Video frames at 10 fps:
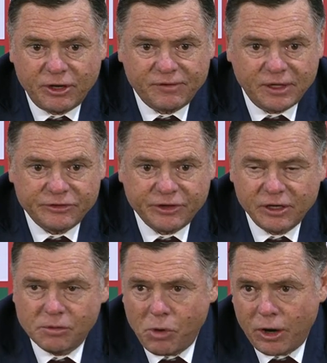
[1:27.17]
Hopefully it's
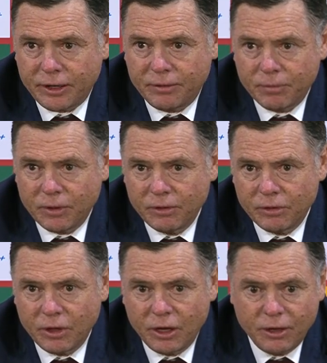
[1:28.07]
only a minor
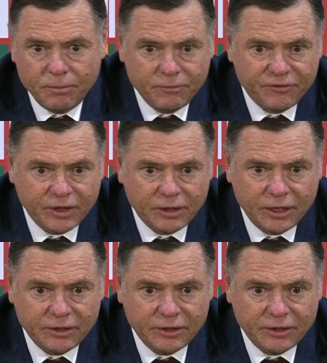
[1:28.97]
thing.